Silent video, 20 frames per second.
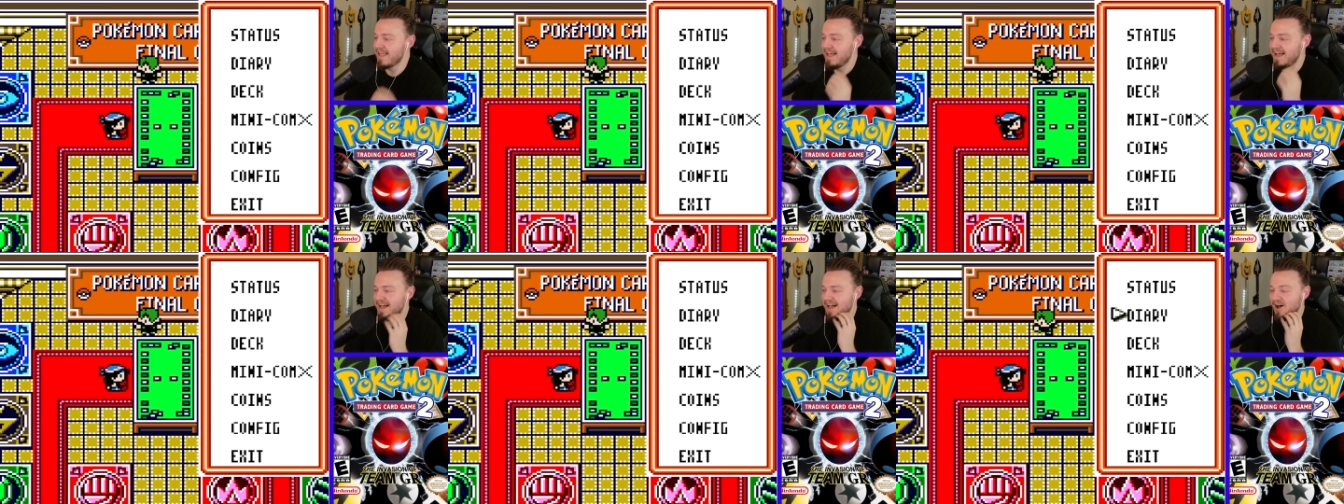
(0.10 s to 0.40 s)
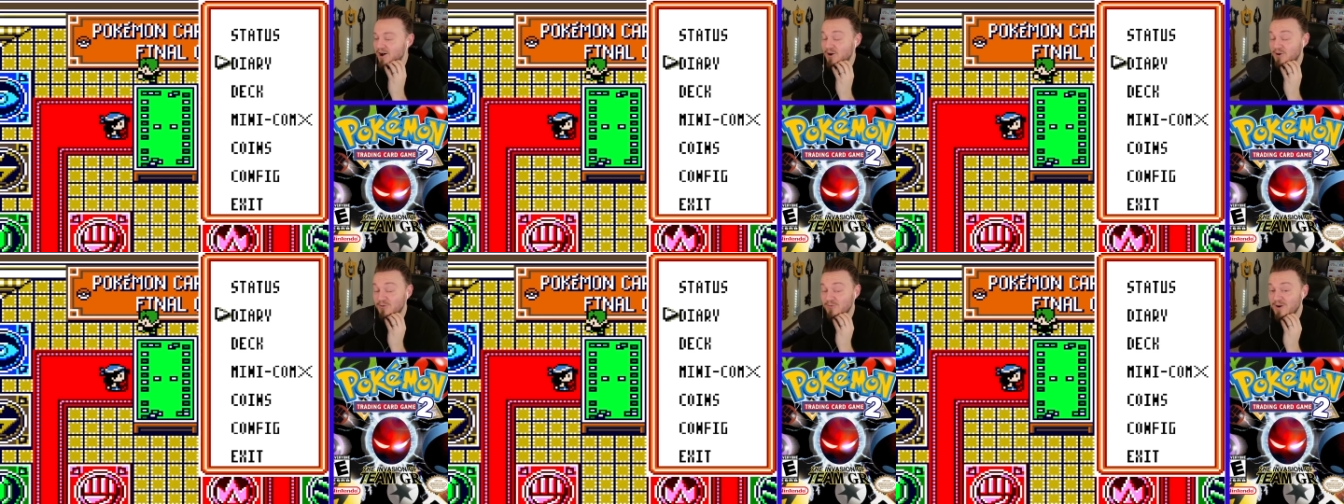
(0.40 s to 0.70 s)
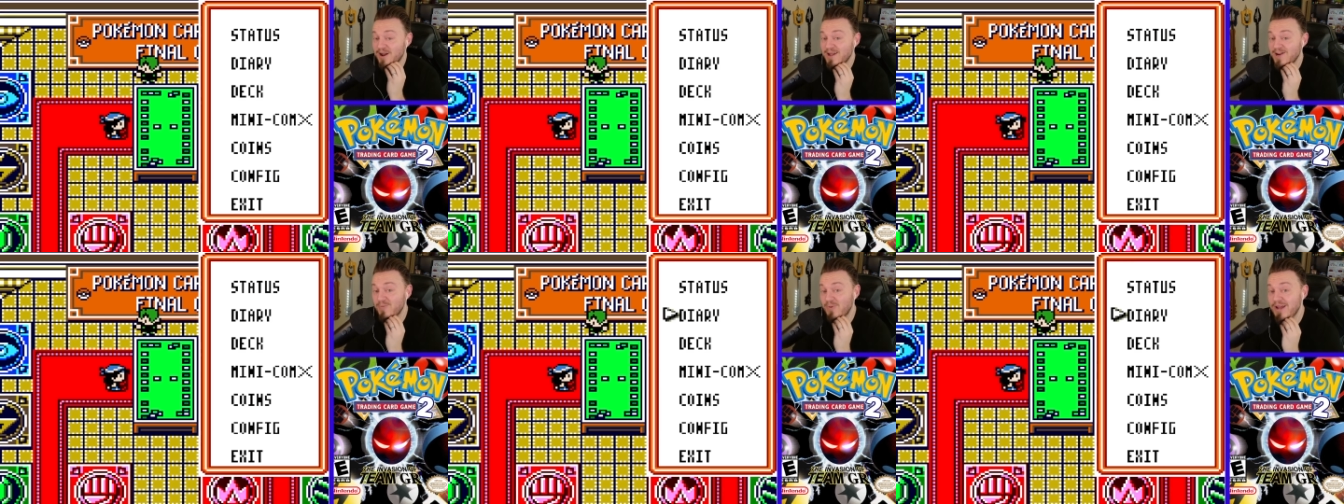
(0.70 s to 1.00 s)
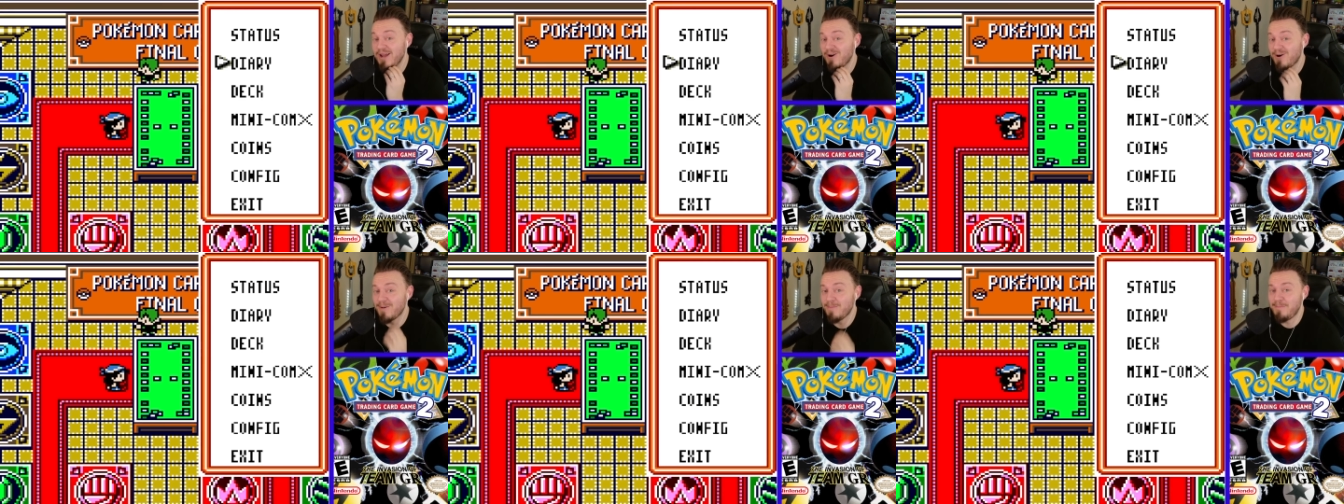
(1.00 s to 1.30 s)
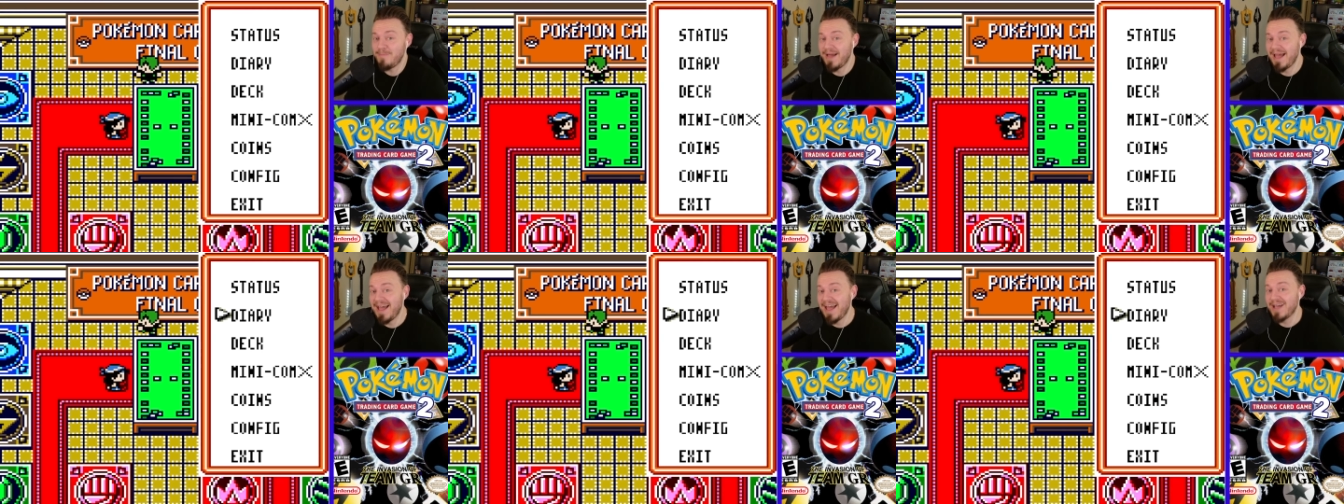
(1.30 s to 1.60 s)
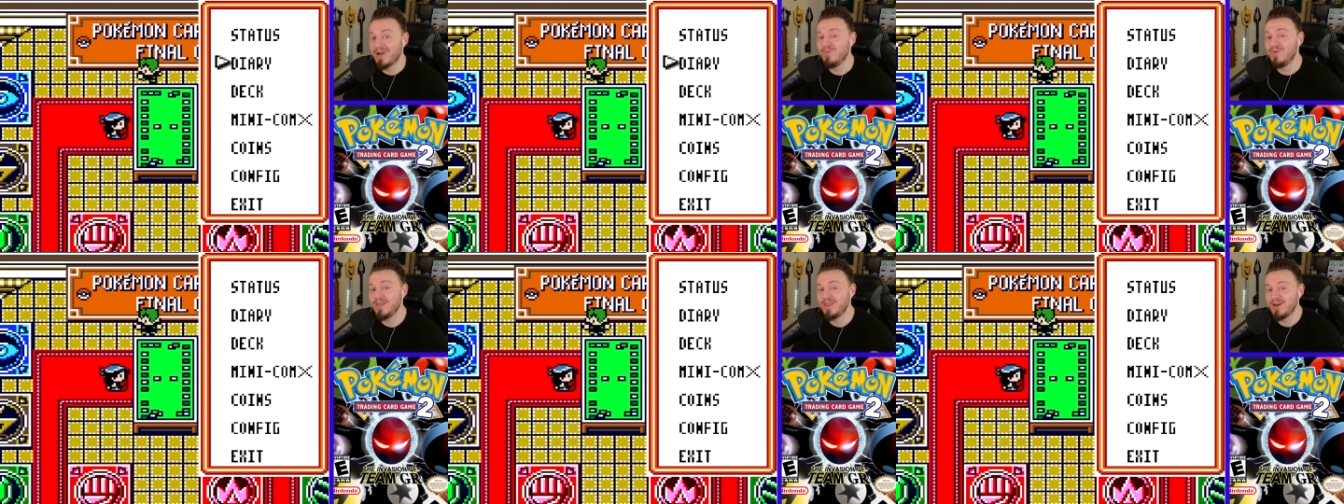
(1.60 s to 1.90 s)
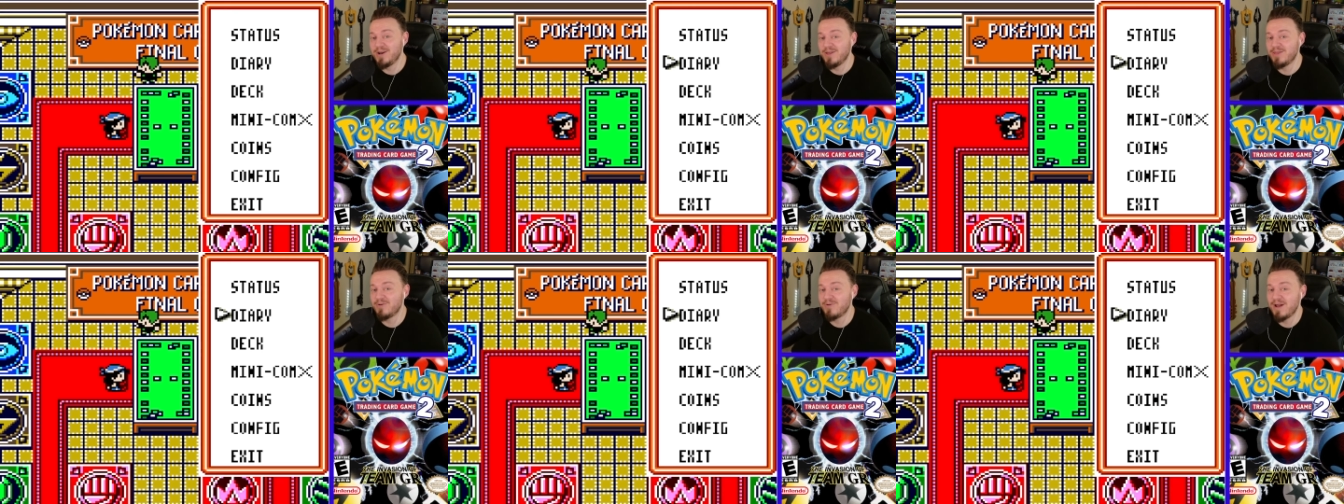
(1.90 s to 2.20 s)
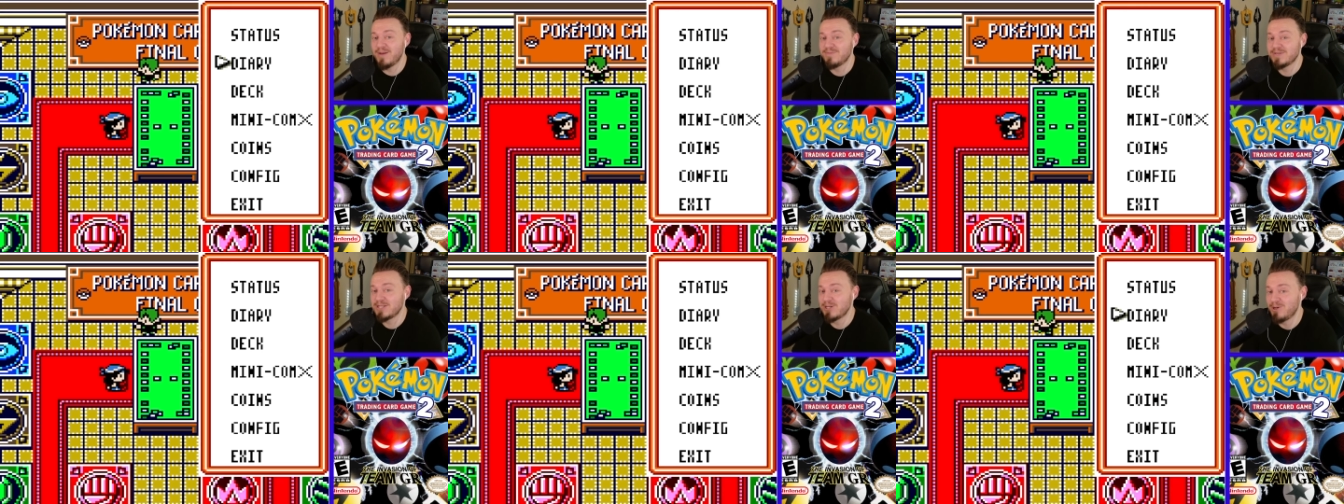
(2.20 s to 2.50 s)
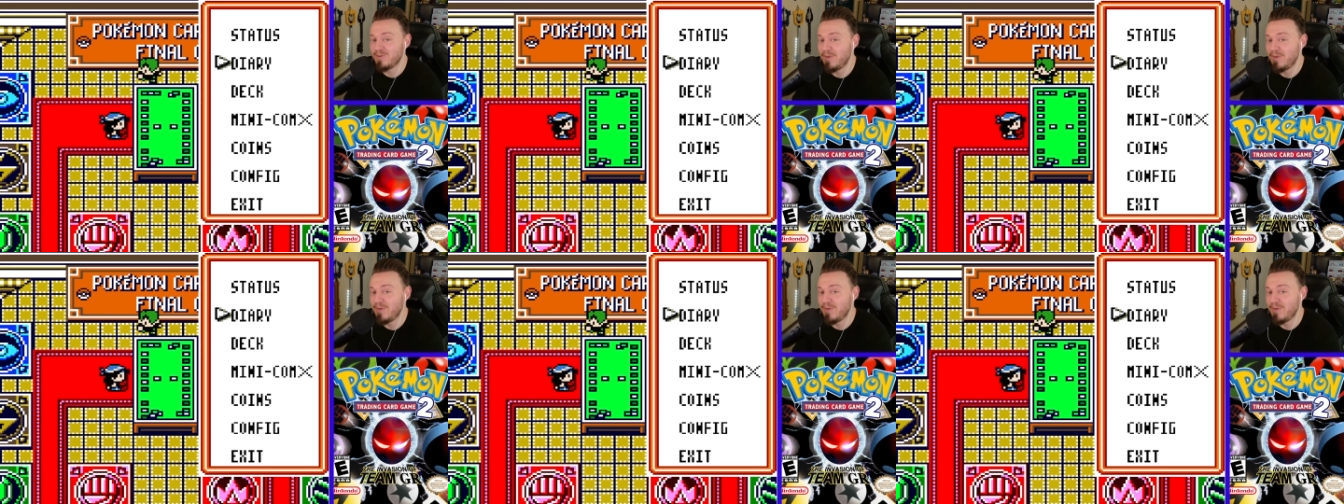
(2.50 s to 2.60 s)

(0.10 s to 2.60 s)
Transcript: Alright, we are back with another episode